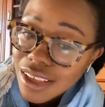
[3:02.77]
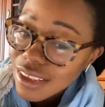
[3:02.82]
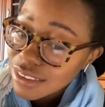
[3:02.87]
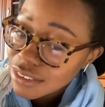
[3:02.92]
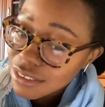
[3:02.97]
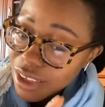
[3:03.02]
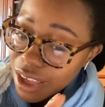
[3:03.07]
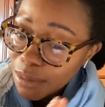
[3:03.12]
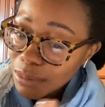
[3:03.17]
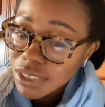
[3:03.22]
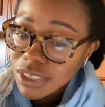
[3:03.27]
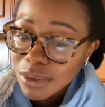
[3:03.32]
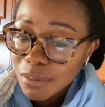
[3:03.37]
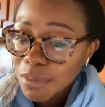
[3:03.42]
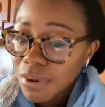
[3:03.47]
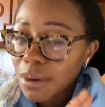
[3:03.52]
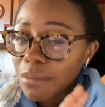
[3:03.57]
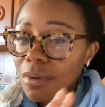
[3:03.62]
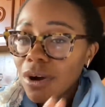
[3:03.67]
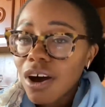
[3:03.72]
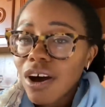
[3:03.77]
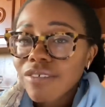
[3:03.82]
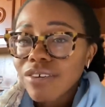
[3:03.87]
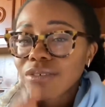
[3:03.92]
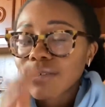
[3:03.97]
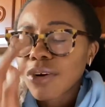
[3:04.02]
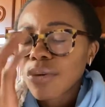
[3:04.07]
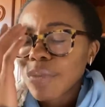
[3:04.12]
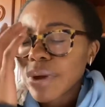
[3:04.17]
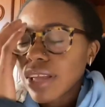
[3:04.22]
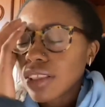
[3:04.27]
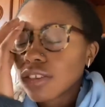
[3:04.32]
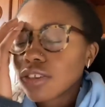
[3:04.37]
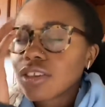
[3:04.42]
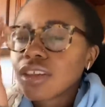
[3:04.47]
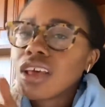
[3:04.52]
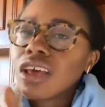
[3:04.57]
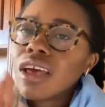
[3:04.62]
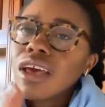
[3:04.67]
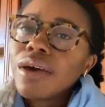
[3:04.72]
So I'm a shipper. I'm all for romance.
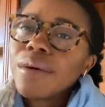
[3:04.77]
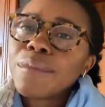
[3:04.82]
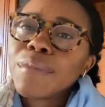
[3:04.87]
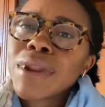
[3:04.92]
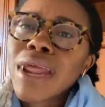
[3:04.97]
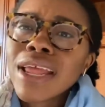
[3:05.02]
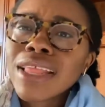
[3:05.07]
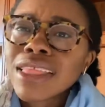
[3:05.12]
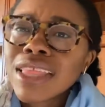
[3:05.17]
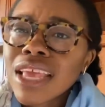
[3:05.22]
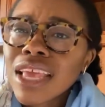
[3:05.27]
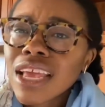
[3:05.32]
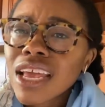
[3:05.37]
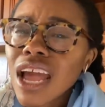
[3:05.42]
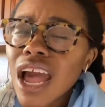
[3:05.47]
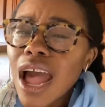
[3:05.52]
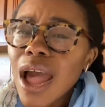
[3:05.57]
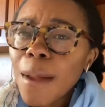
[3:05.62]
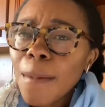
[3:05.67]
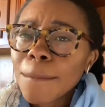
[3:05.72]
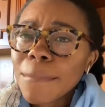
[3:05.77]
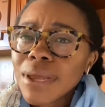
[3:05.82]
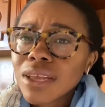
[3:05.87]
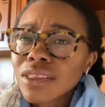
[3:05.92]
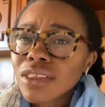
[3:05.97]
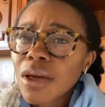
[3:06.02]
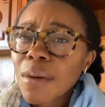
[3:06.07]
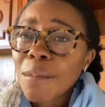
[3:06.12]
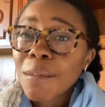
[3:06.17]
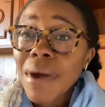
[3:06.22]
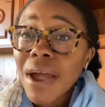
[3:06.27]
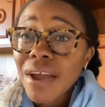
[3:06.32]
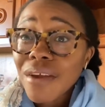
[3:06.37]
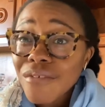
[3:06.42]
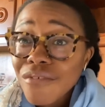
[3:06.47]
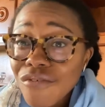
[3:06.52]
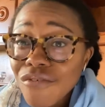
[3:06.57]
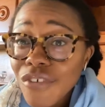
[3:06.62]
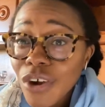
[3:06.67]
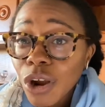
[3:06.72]
But I think I picked up my
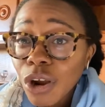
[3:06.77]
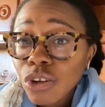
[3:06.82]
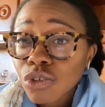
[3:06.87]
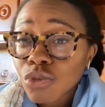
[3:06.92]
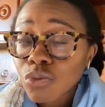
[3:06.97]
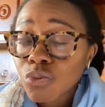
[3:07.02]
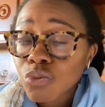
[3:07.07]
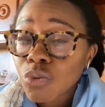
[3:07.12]
first